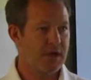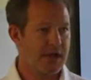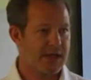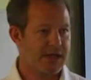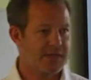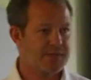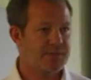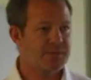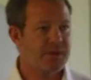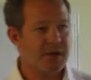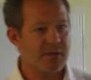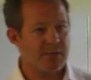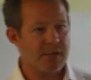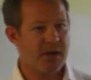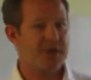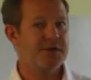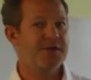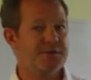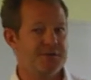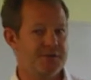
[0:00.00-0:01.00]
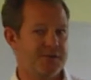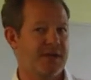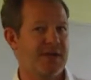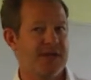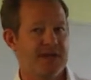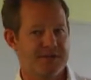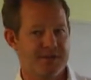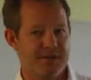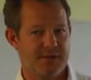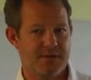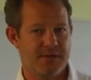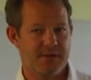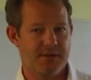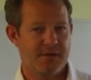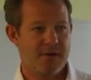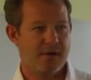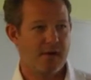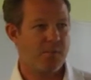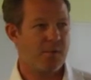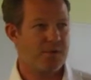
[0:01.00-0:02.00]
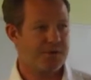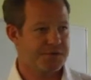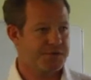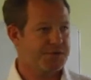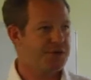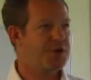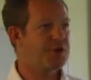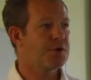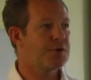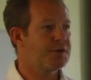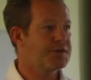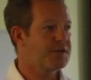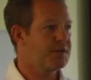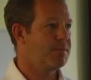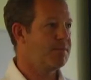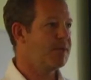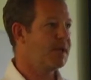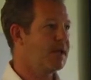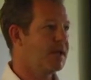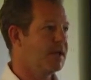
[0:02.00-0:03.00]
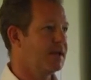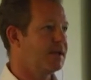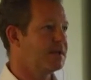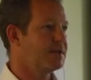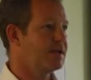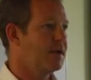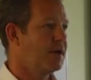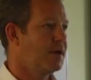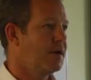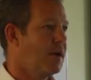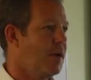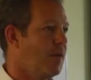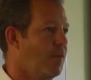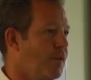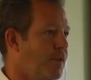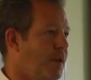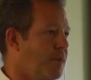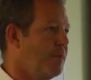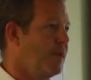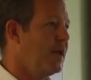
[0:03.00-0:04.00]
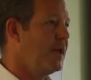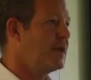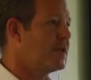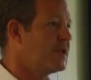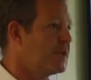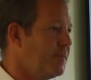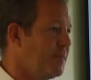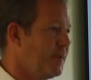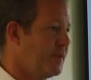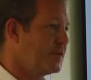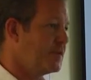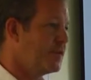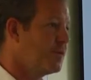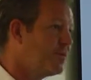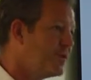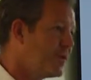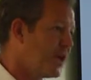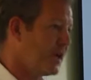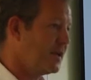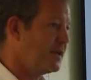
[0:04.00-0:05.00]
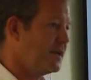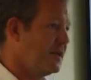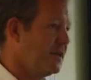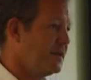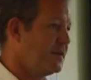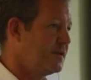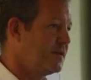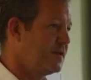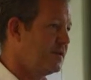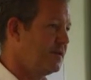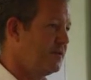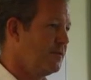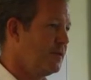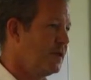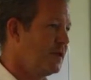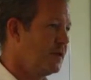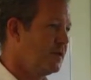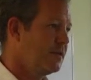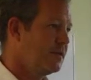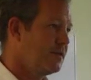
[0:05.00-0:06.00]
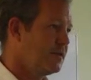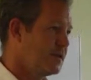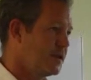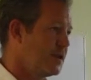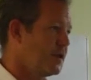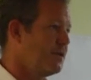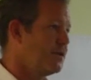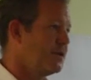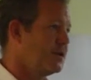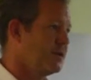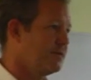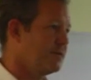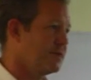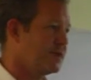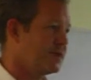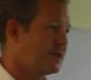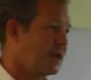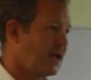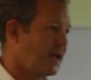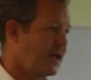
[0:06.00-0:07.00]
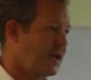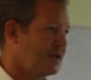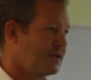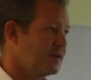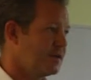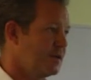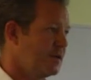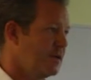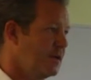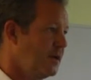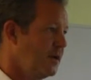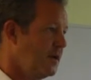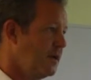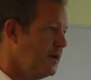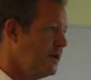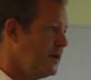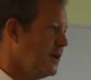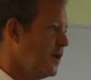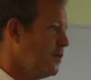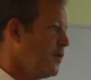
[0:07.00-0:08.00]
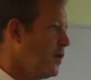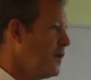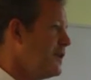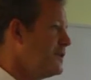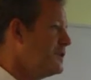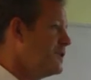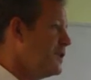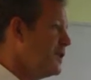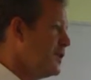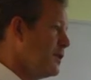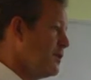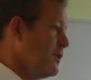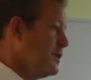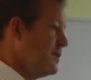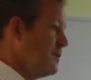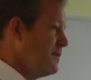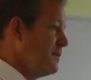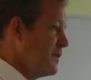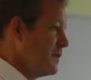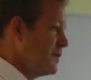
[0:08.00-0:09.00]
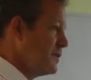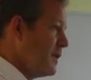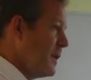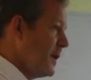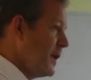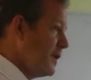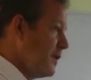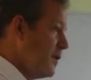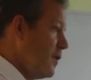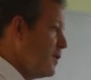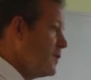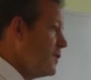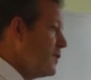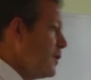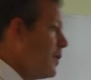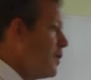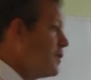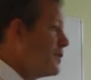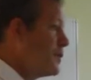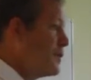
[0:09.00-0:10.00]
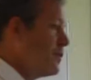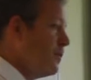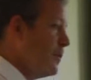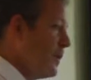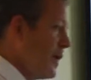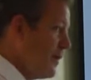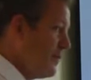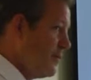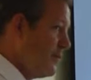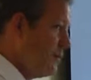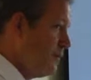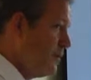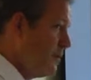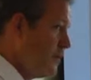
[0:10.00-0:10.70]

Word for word: experiential data on what security means, on what it means to be subjected to the security of the state, indeed what insecurity feels like at an ontological level.